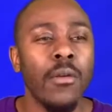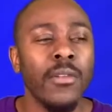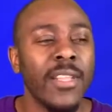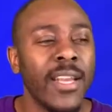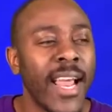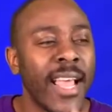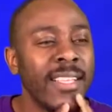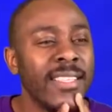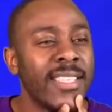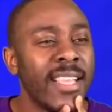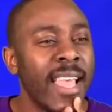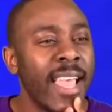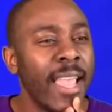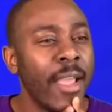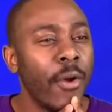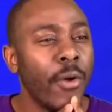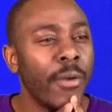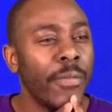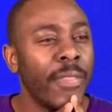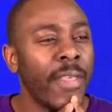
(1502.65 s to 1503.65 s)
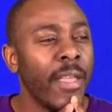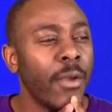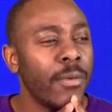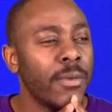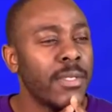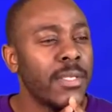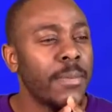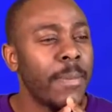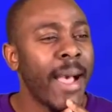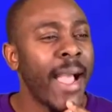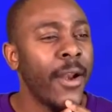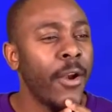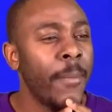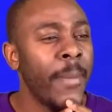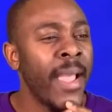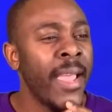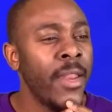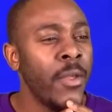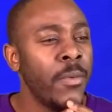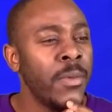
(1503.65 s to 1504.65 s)
Did I say or think it was
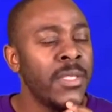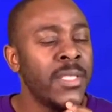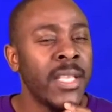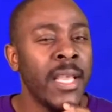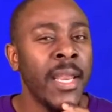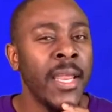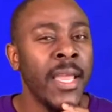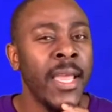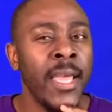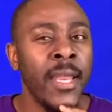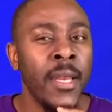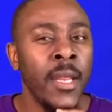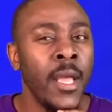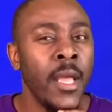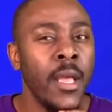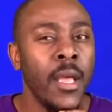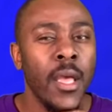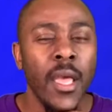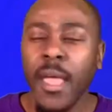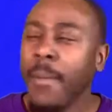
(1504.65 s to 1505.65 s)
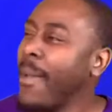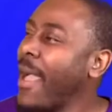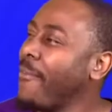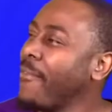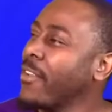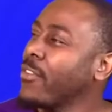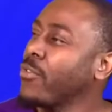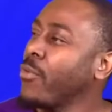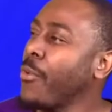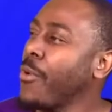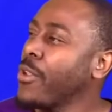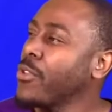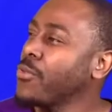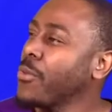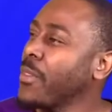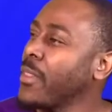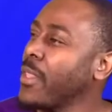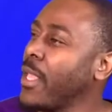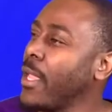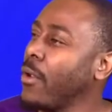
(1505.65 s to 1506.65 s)
Spider-Man he was sitting in? Am I victorious with
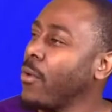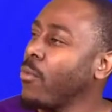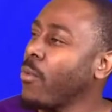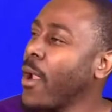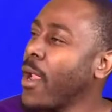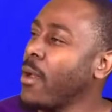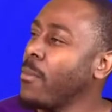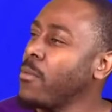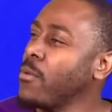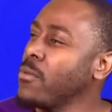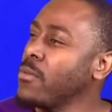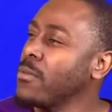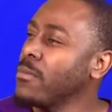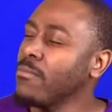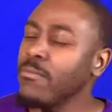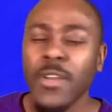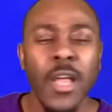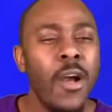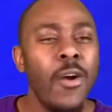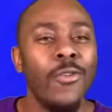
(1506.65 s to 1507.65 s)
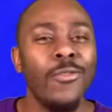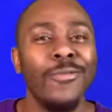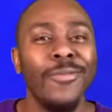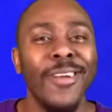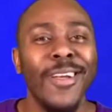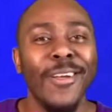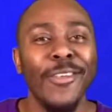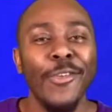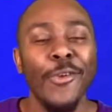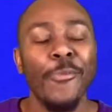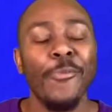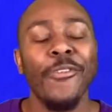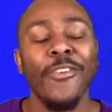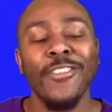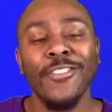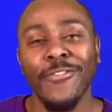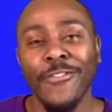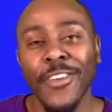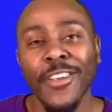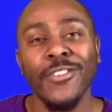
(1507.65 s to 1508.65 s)
the Incredibles? No, you're
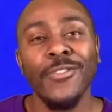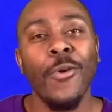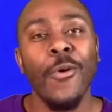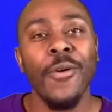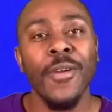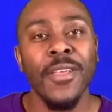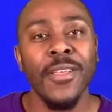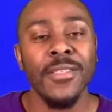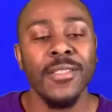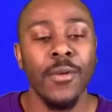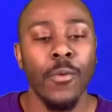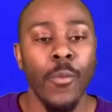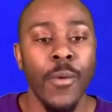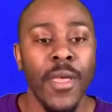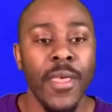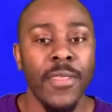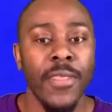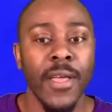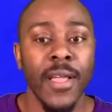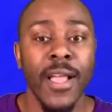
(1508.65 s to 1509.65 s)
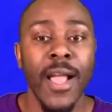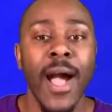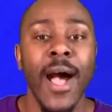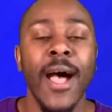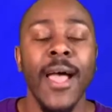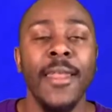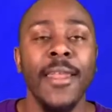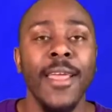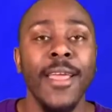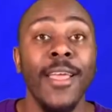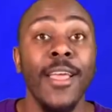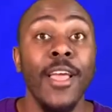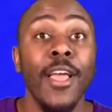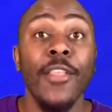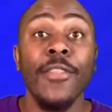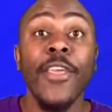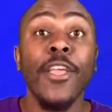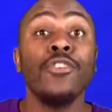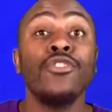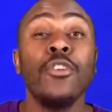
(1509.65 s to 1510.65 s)
victorious with God.
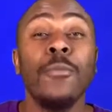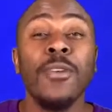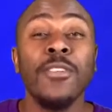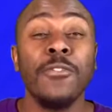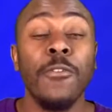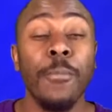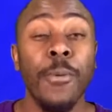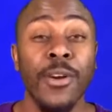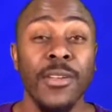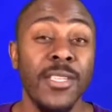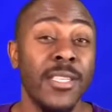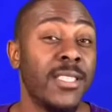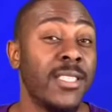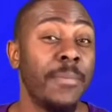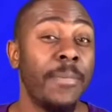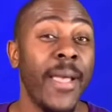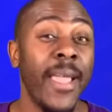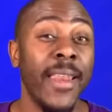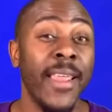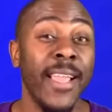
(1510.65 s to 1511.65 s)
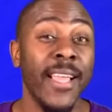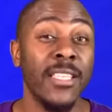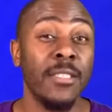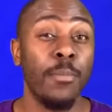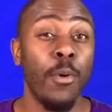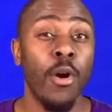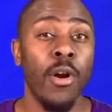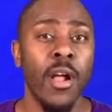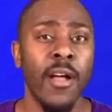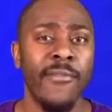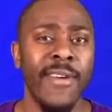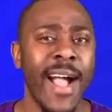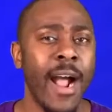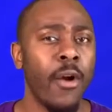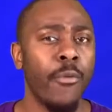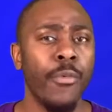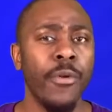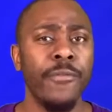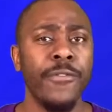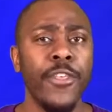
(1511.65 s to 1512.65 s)
Thank you so much for participating as part of our
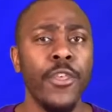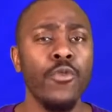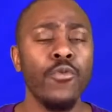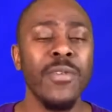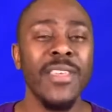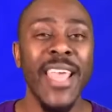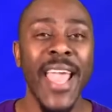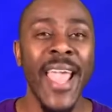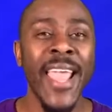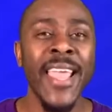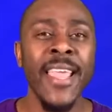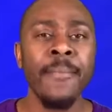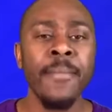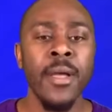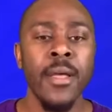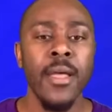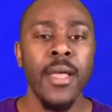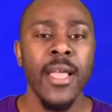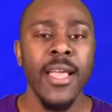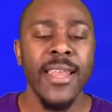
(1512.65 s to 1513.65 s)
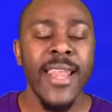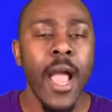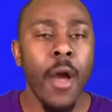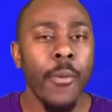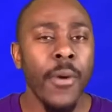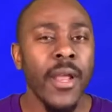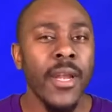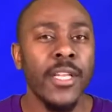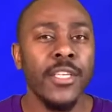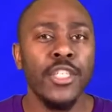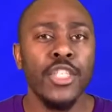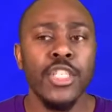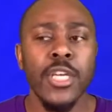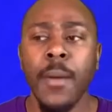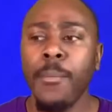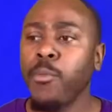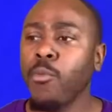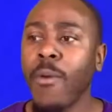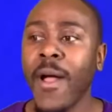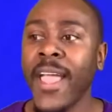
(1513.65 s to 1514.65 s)
review game. Now we're going to jump
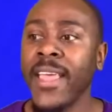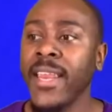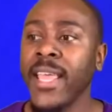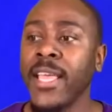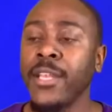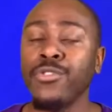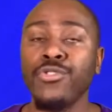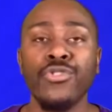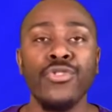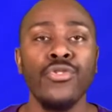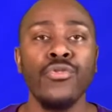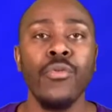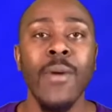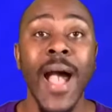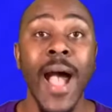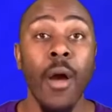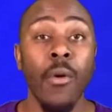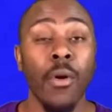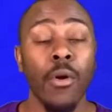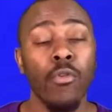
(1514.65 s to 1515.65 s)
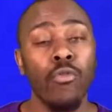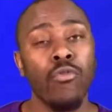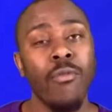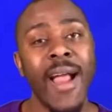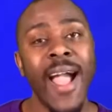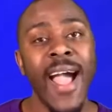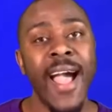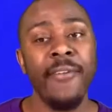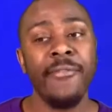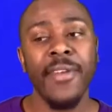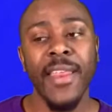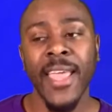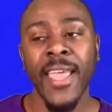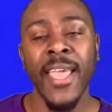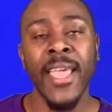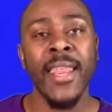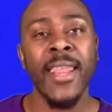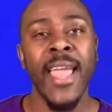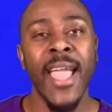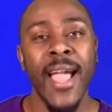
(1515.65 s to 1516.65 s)
right into our craft
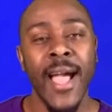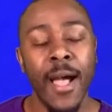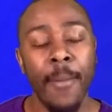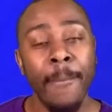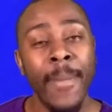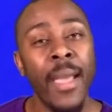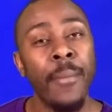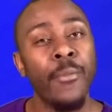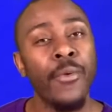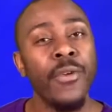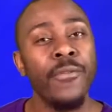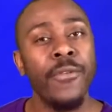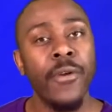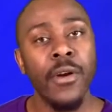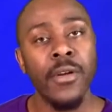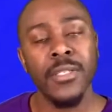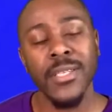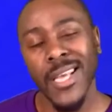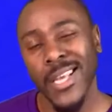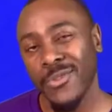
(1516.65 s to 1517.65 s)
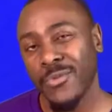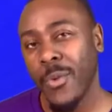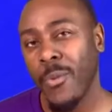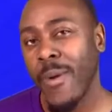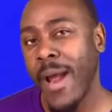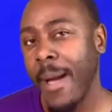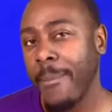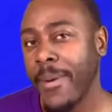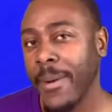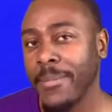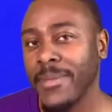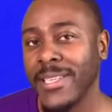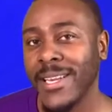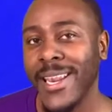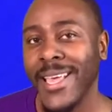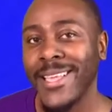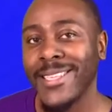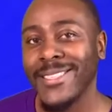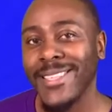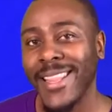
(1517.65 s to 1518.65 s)
and memory verse as we wrap up
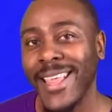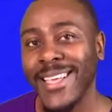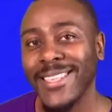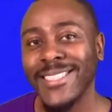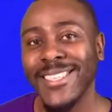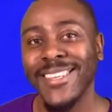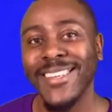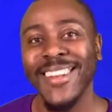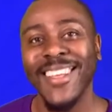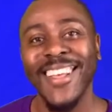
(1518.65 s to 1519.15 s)
today's lesson.